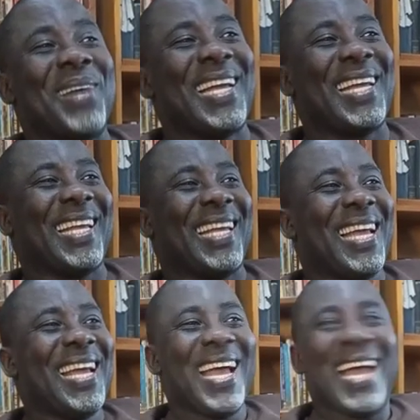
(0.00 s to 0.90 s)
my
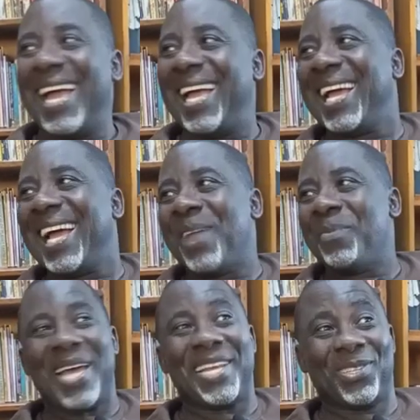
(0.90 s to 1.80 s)
and
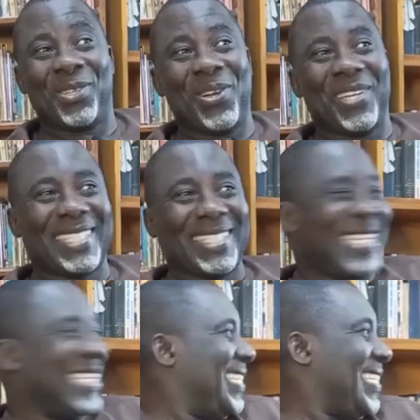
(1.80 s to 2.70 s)
my results.
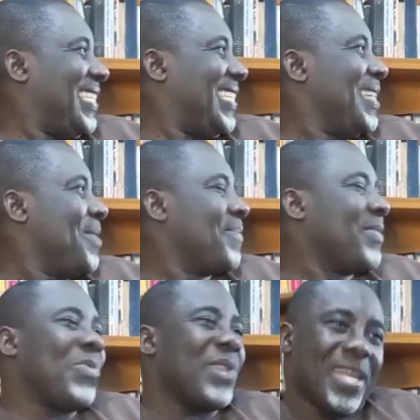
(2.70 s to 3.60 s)

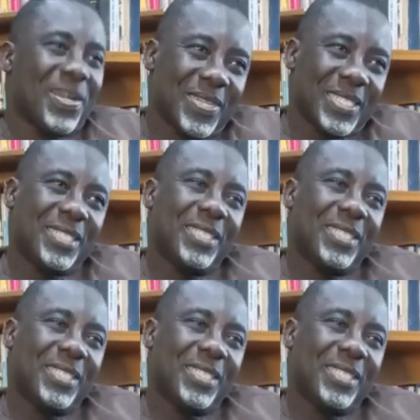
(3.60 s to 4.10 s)
We are not the